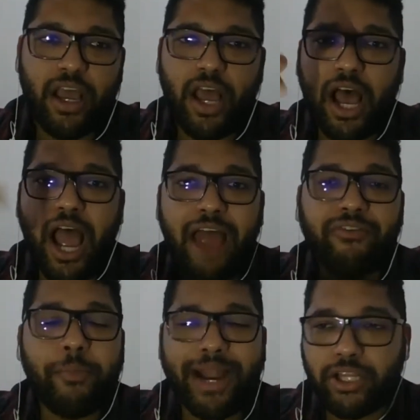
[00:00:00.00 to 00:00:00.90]

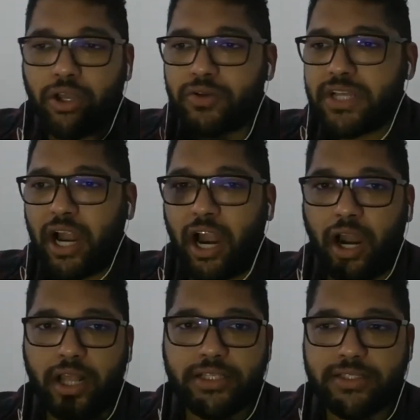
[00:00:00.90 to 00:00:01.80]
Everybody knows that
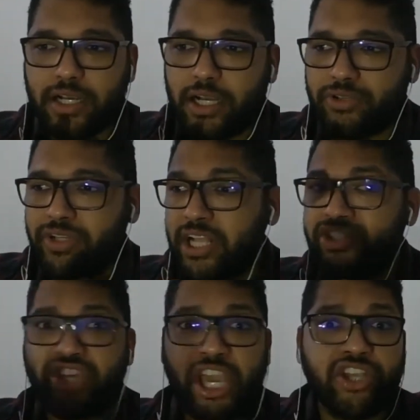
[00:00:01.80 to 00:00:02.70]
Ireland is a country
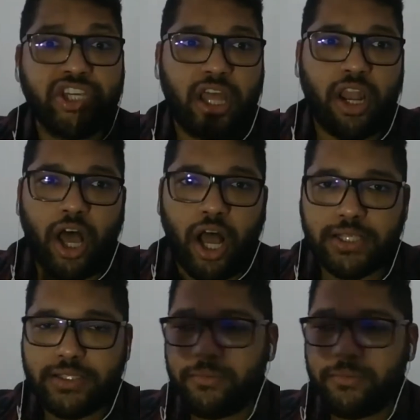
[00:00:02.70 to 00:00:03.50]
that's changing a lot.